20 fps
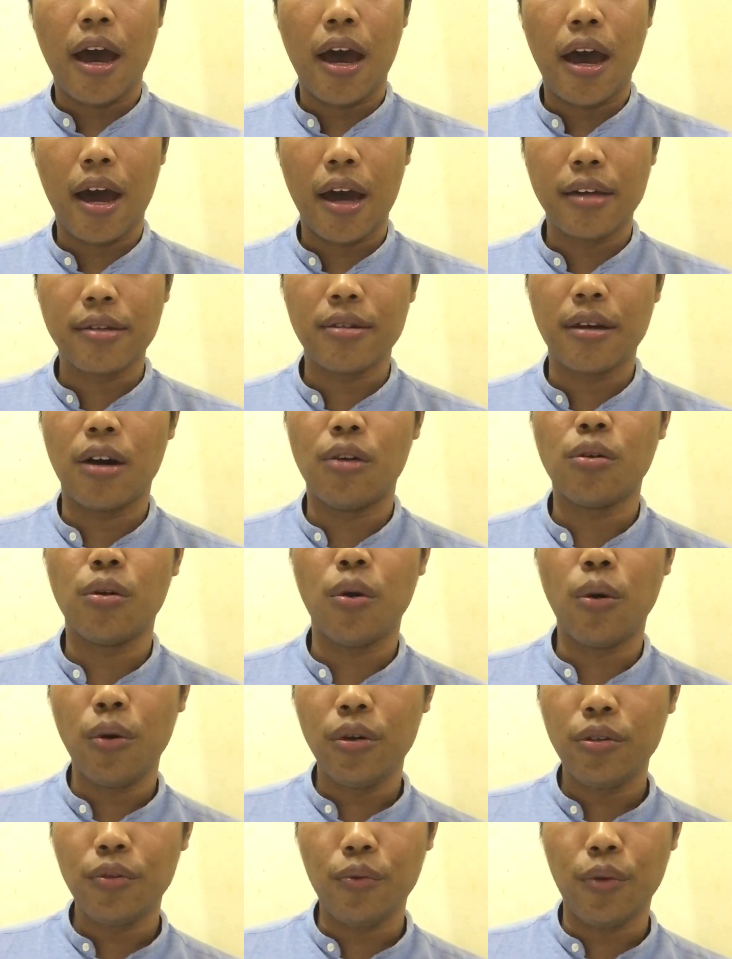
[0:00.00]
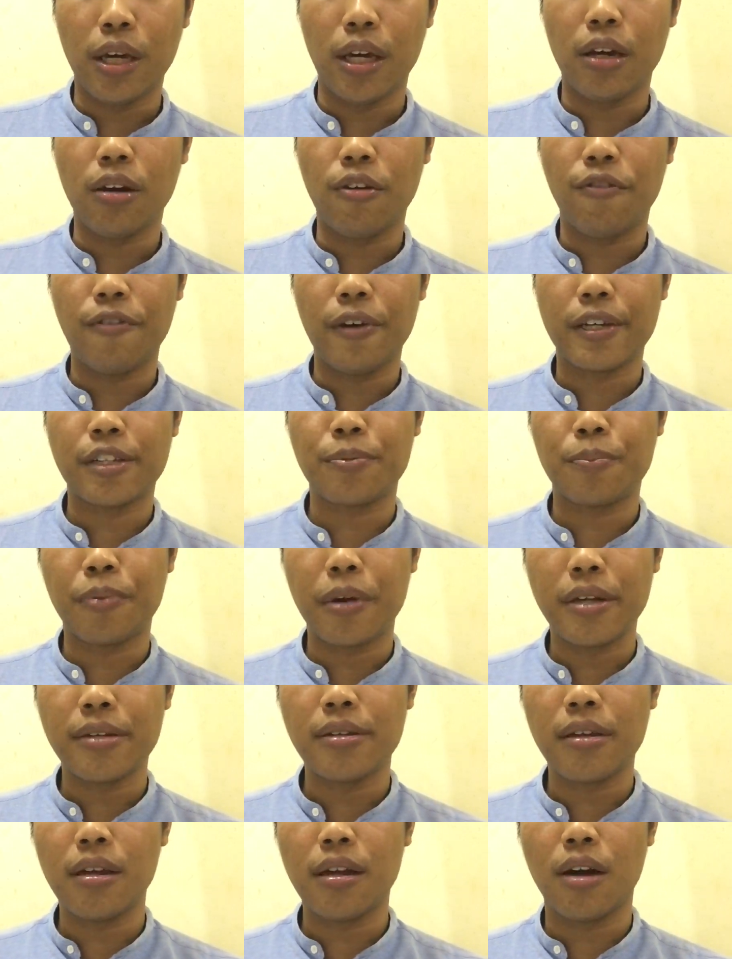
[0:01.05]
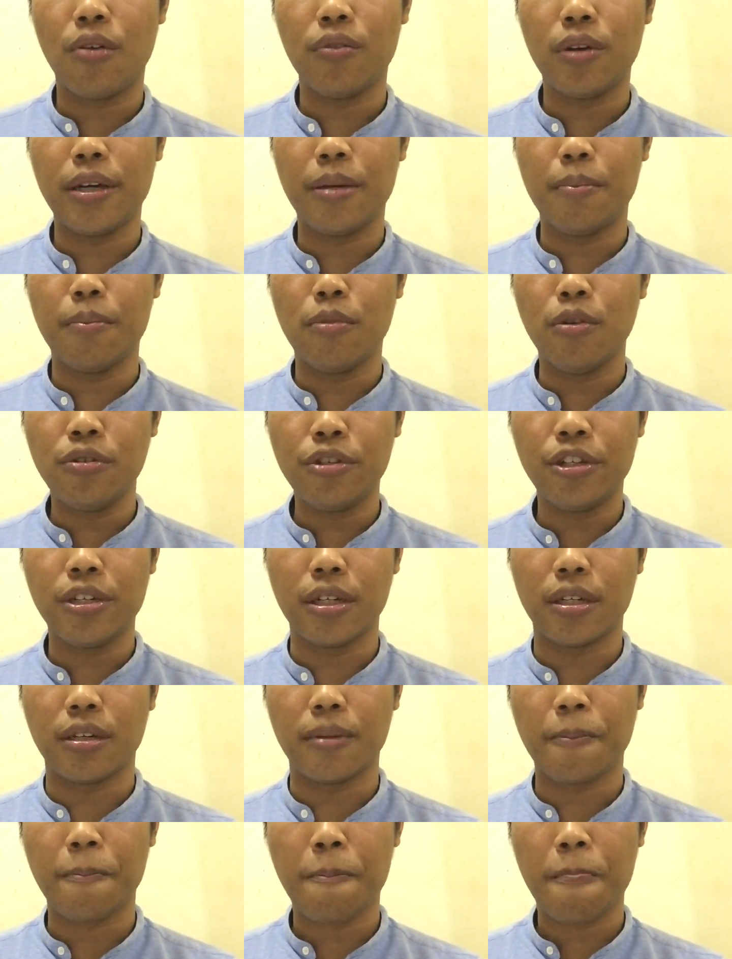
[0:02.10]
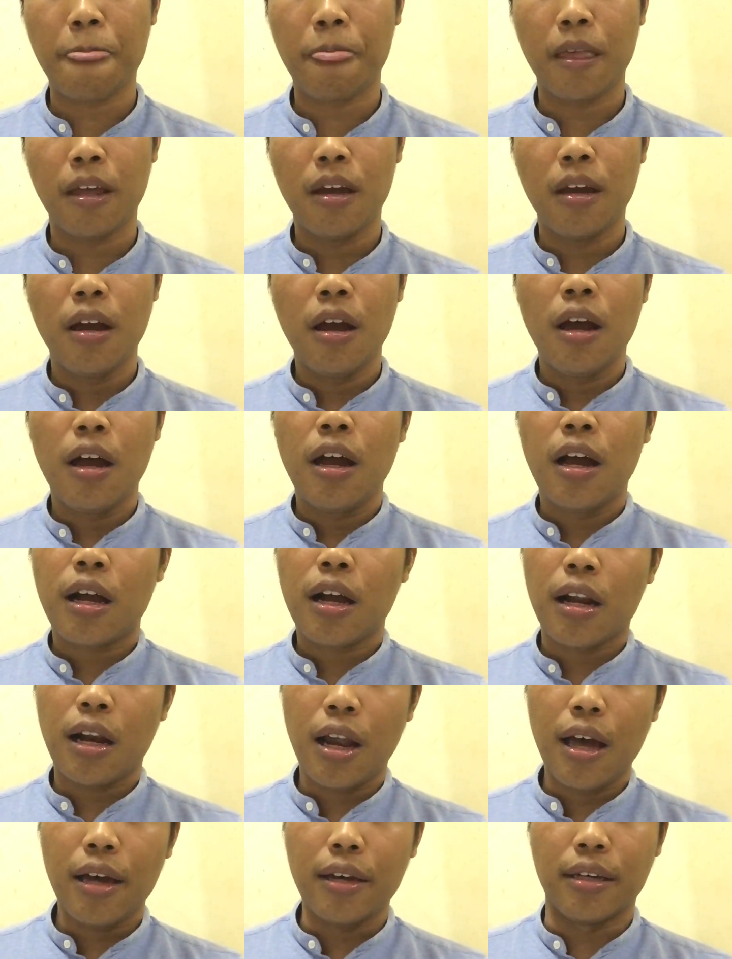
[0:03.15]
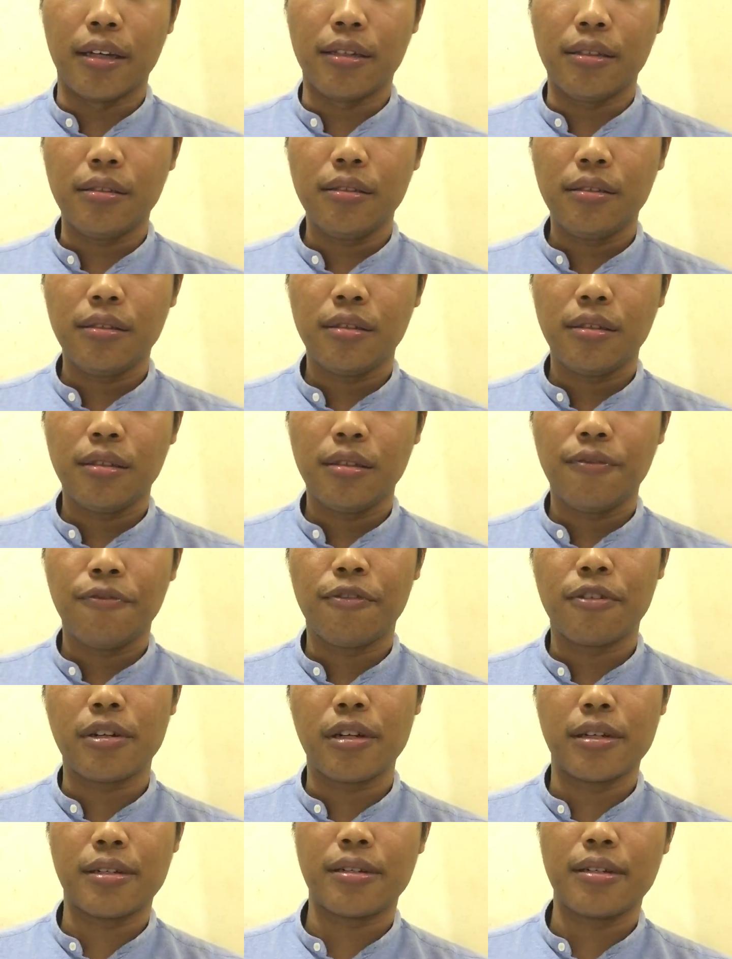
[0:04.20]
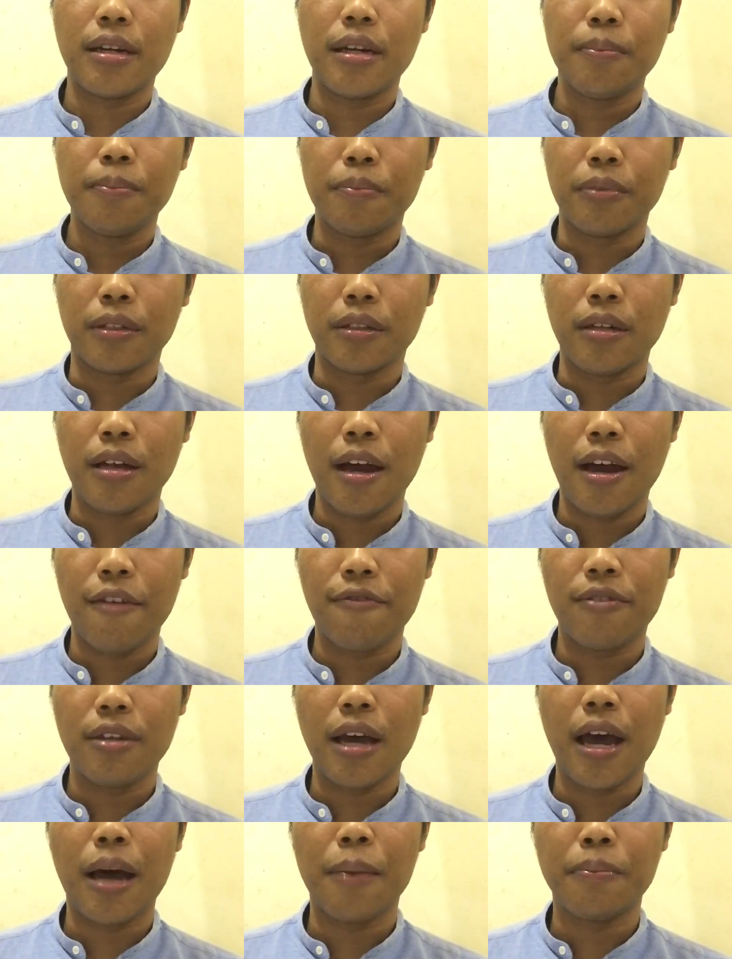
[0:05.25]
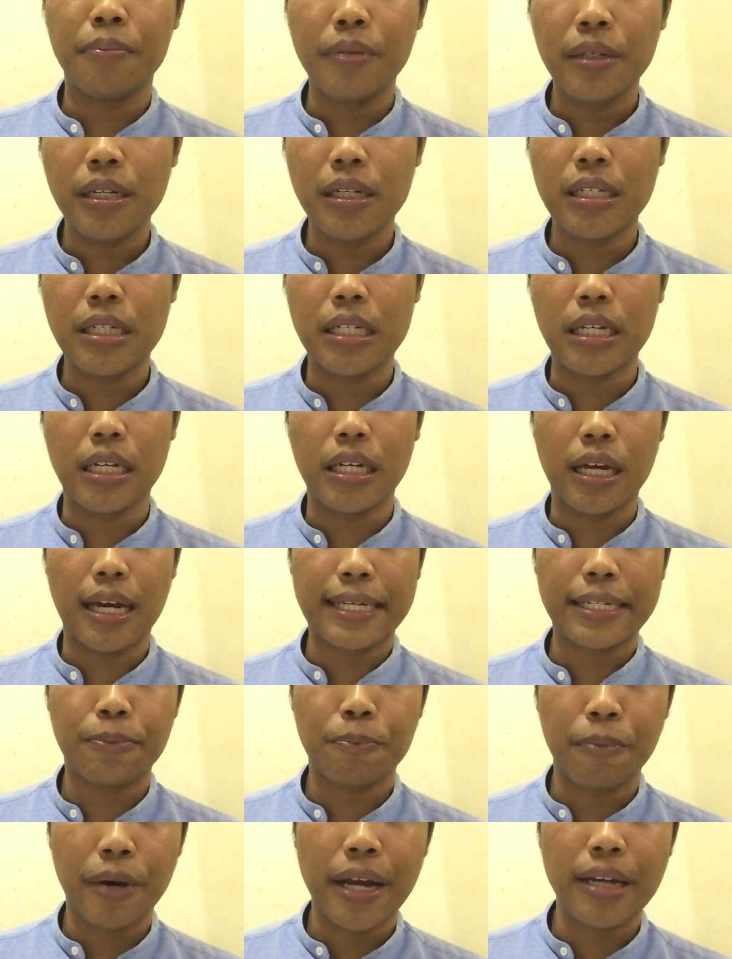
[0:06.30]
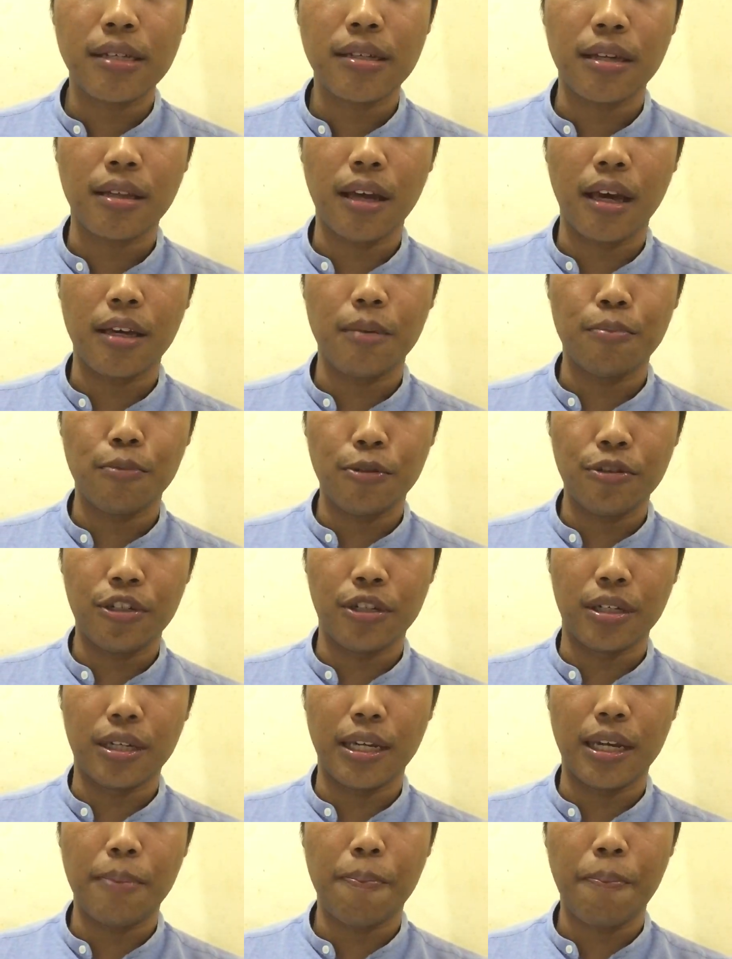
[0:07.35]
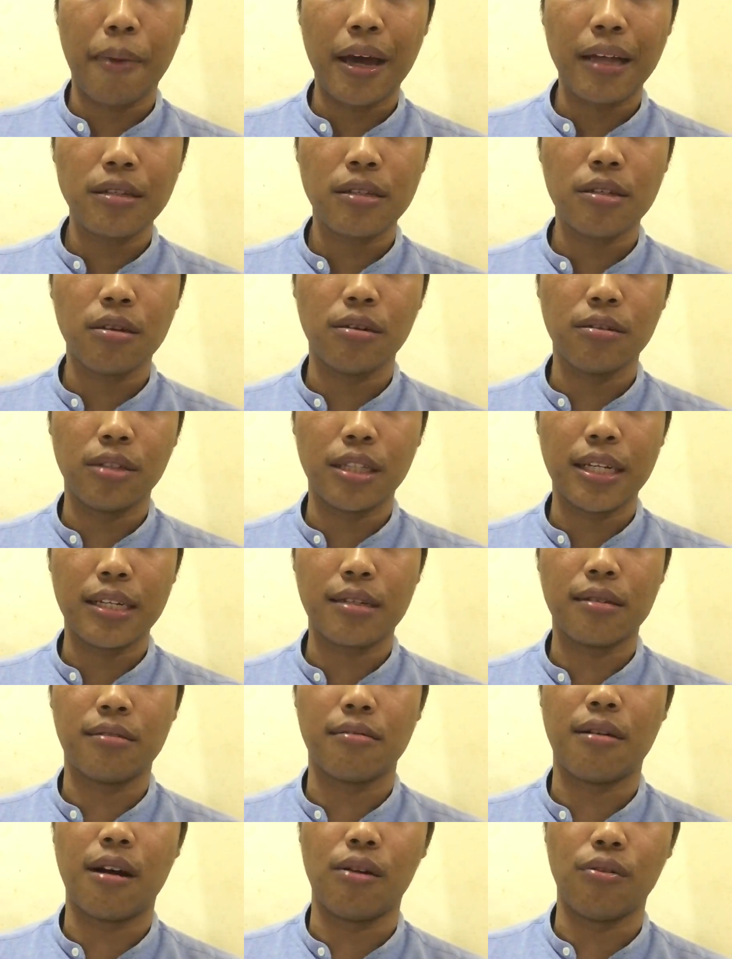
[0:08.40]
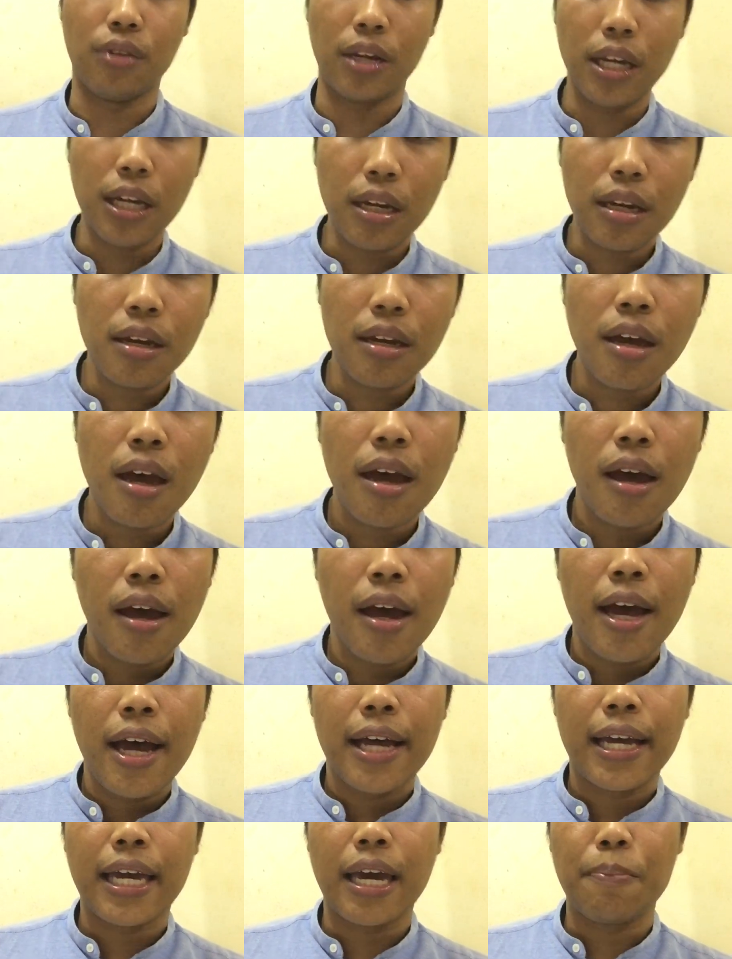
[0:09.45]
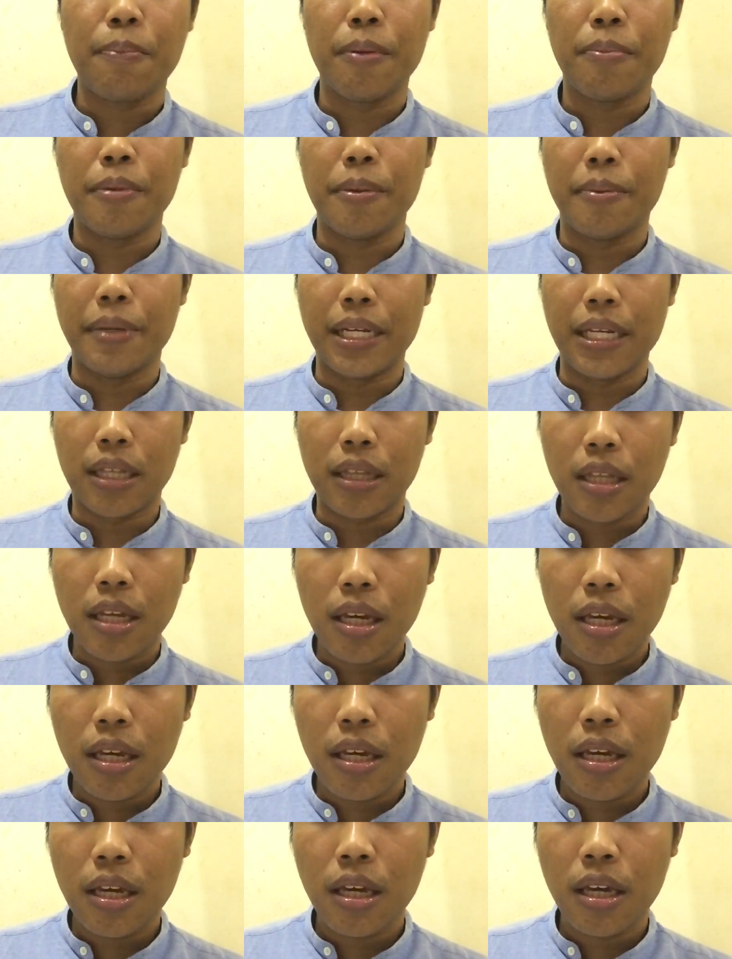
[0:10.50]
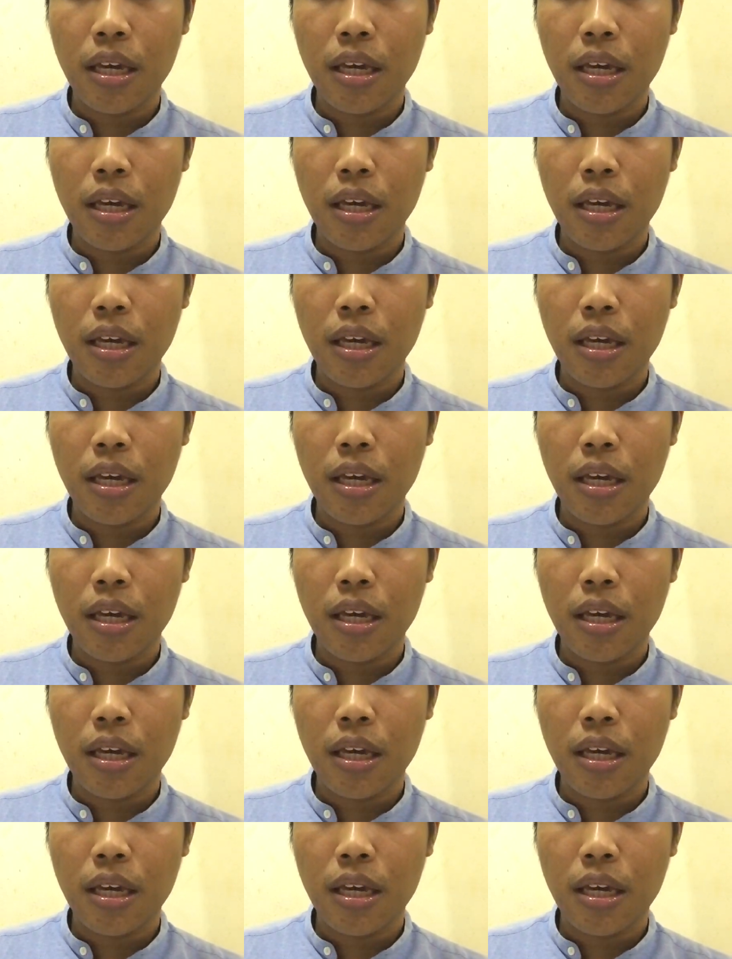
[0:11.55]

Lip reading: has our own way of expressing our emotion. Client, for example, have the ability in expressing the emotion depends on their surrounding, capability,